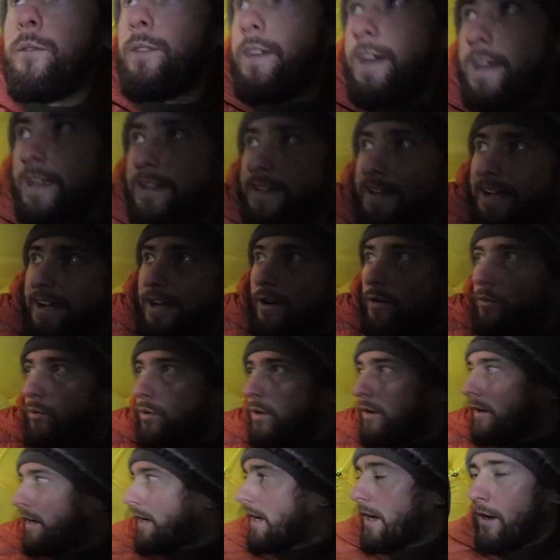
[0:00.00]
out there
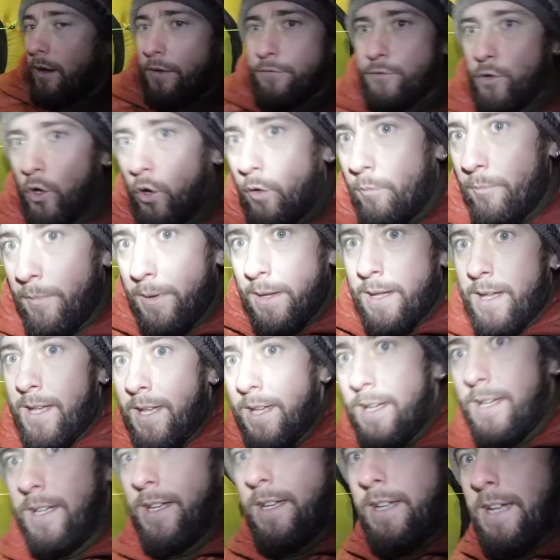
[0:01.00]
now. I've got
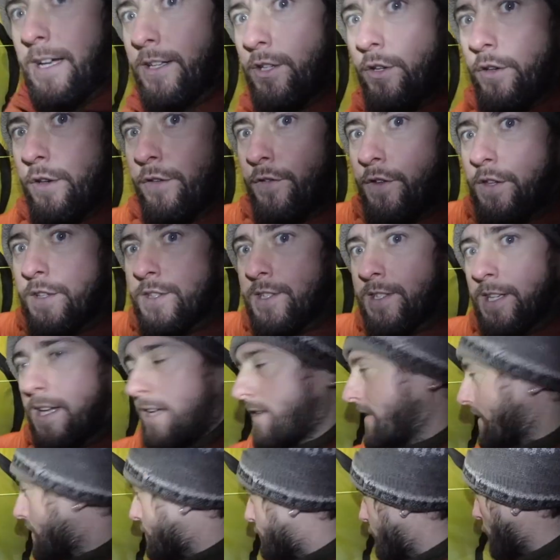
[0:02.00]
me. I don't know if you can
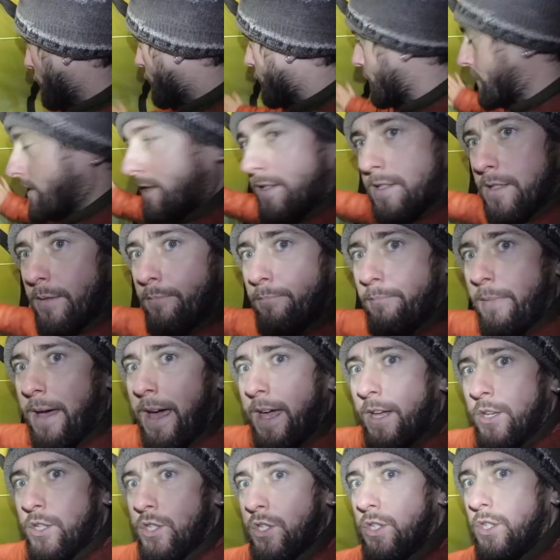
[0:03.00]
see this, but this is the
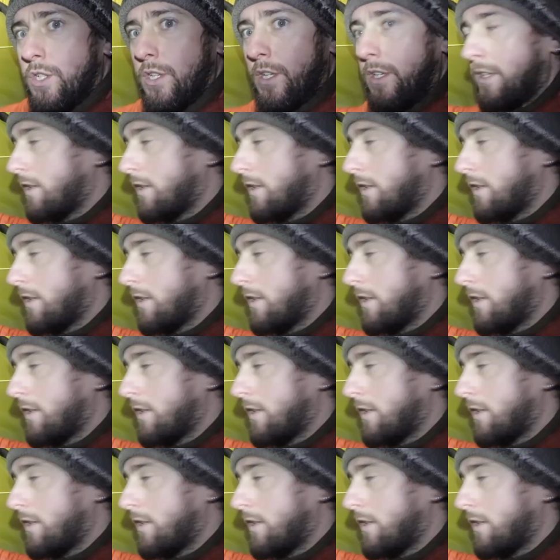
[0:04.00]
mesh.